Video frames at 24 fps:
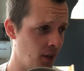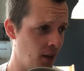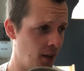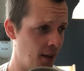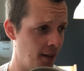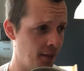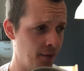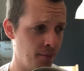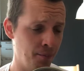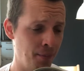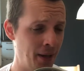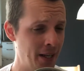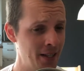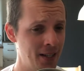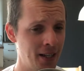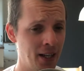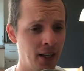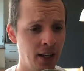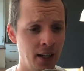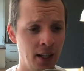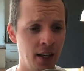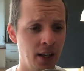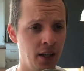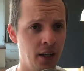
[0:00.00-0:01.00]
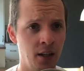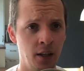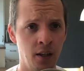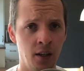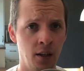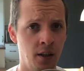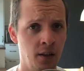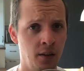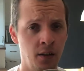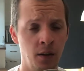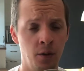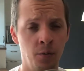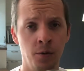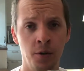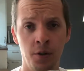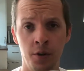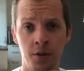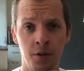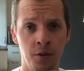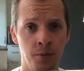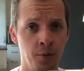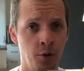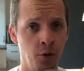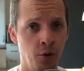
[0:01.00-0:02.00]
And basically, there were
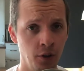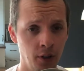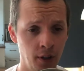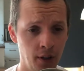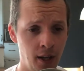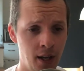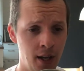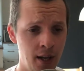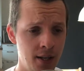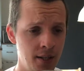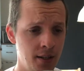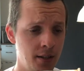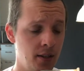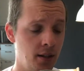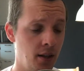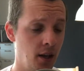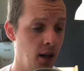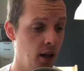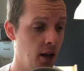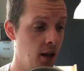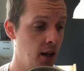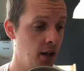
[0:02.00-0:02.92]
some holidays.